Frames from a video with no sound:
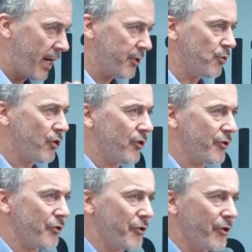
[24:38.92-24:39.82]
I don't call
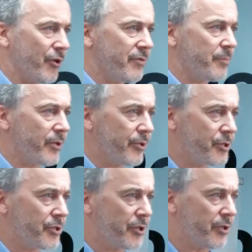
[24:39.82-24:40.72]
it undercover
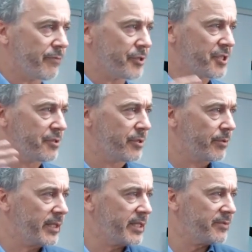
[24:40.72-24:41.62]
because undercover is a
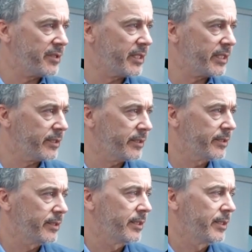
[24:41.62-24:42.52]
totally different thing.
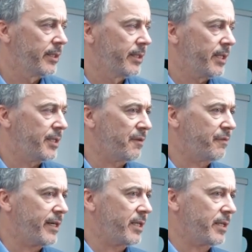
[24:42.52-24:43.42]
And you'll
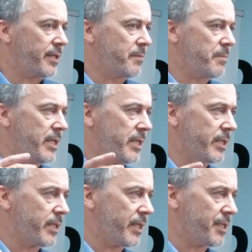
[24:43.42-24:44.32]
find a lot of the
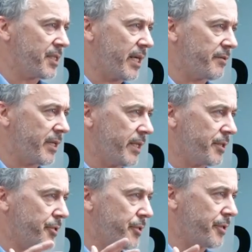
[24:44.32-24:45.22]
media, etc., get
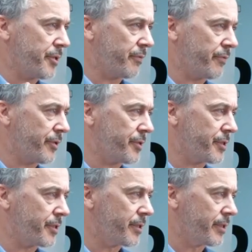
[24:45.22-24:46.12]
the two
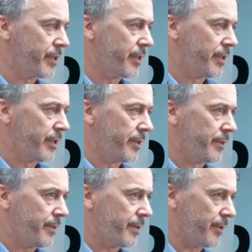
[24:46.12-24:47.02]
confused.
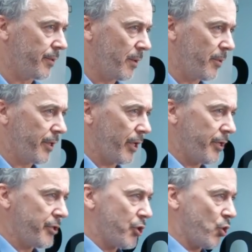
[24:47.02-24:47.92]
You know, about
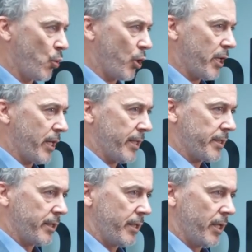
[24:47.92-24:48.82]
how do you
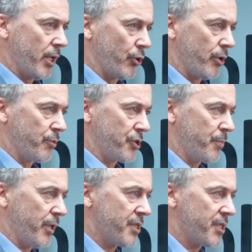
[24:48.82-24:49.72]
coordinate an armed
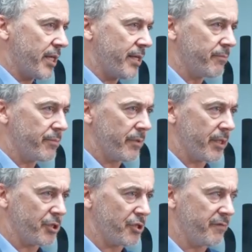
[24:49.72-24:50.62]
response team
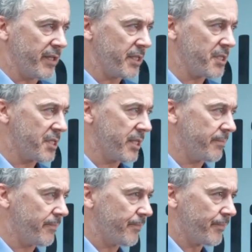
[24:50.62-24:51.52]
and a surveillance team,